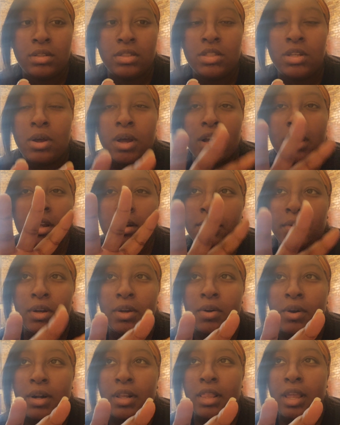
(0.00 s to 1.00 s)
So I couldn't
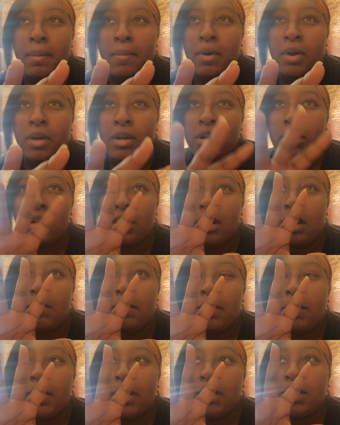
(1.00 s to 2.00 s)
record at that part. And then
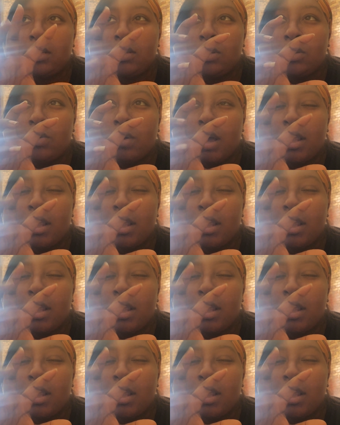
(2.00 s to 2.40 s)
we went to,